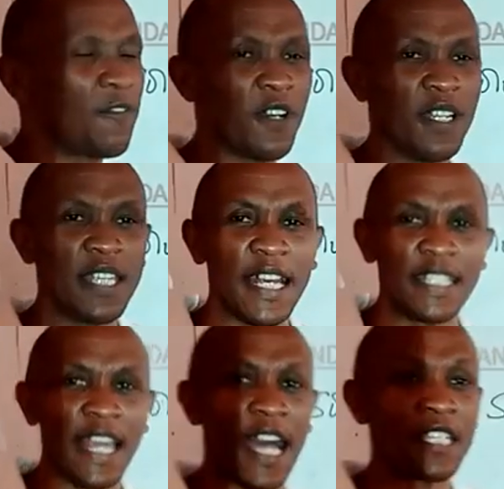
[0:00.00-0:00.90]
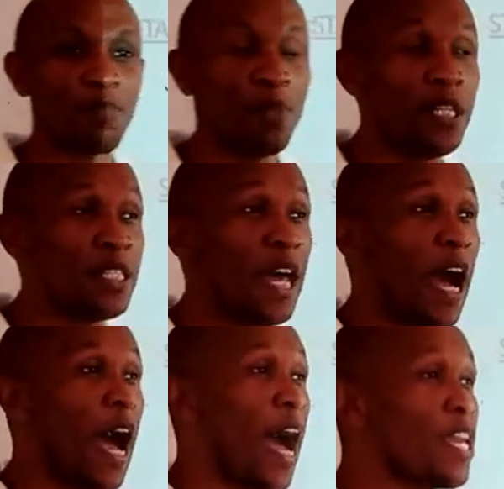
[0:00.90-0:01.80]
course, that just means
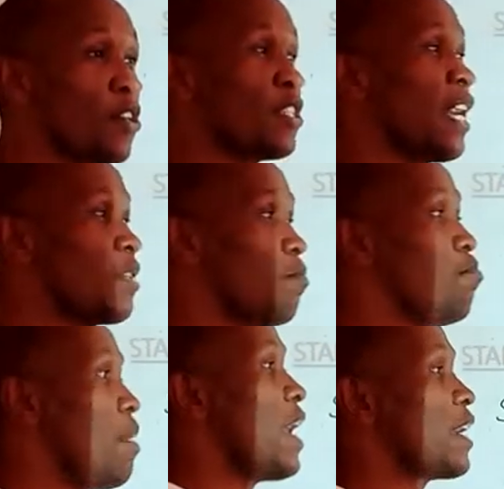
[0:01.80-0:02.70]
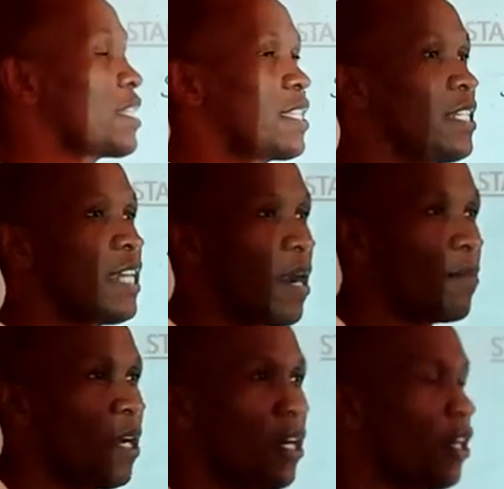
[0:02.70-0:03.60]
the ions that makes it up.